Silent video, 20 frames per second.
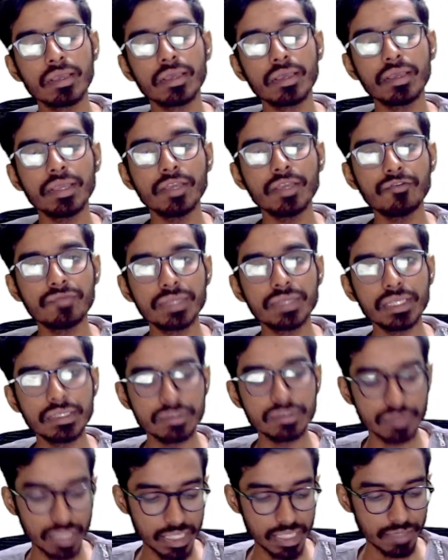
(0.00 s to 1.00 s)
if this
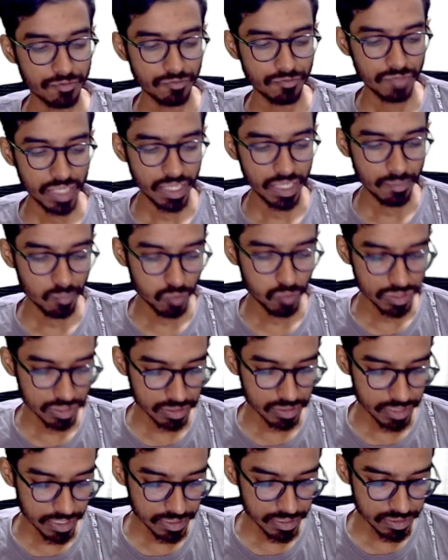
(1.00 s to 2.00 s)
phi
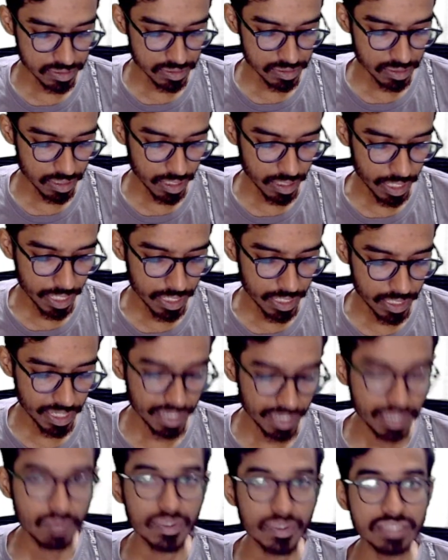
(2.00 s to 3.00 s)
possesses
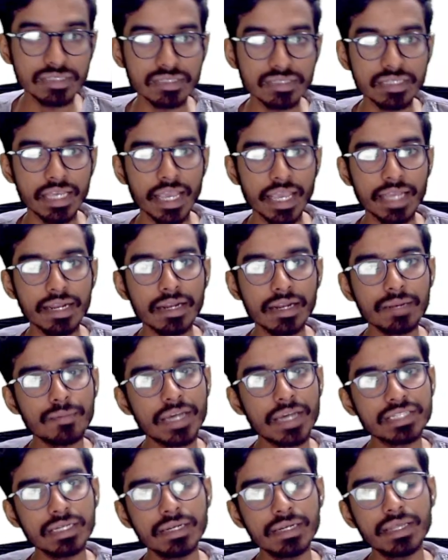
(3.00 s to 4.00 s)
continuous second order
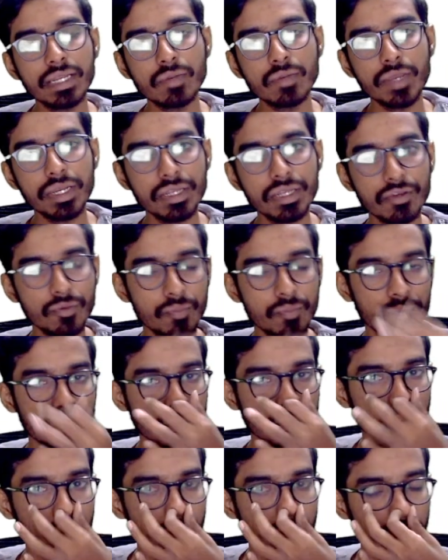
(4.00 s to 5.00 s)
partial derivative,
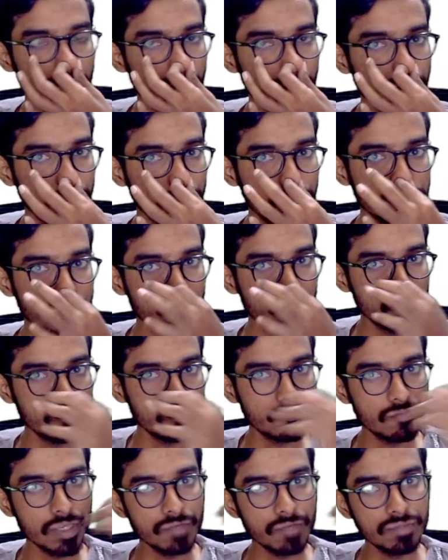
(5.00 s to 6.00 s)
if
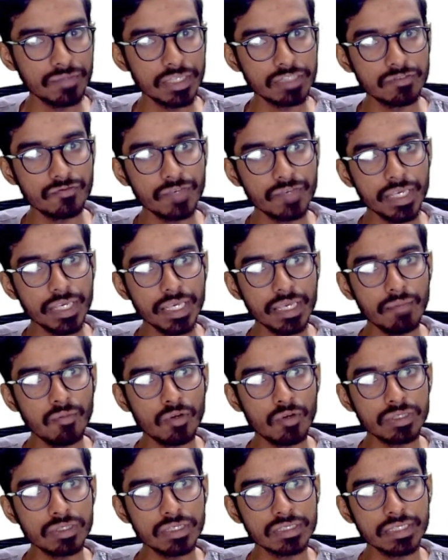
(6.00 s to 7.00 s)
this phi
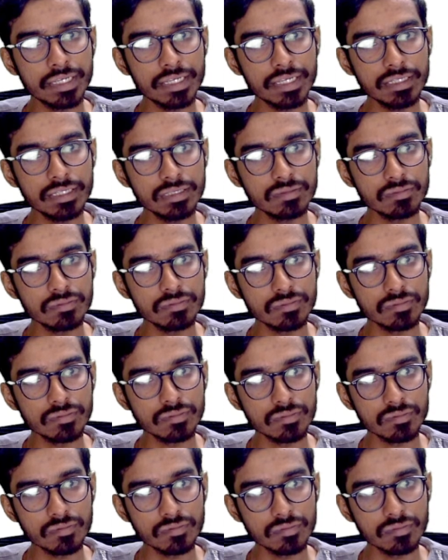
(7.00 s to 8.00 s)
possesses
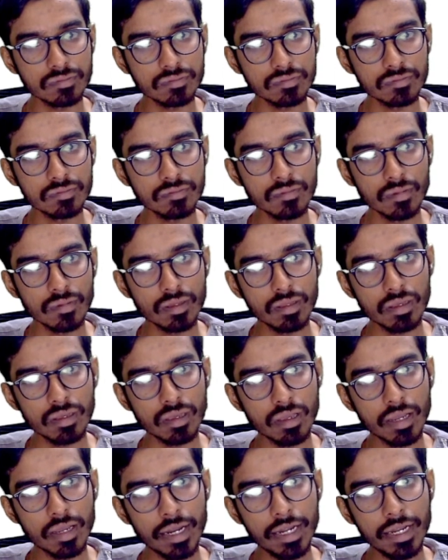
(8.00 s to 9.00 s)

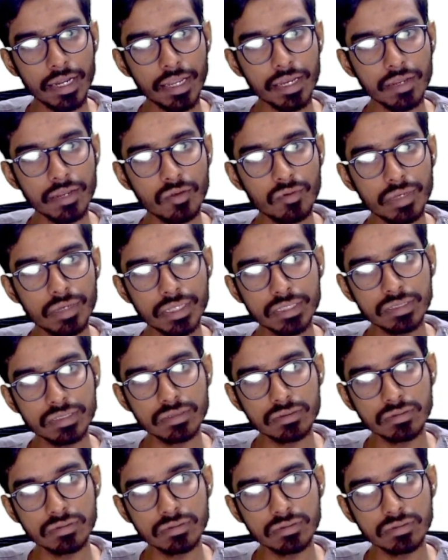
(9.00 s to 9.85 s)
continuous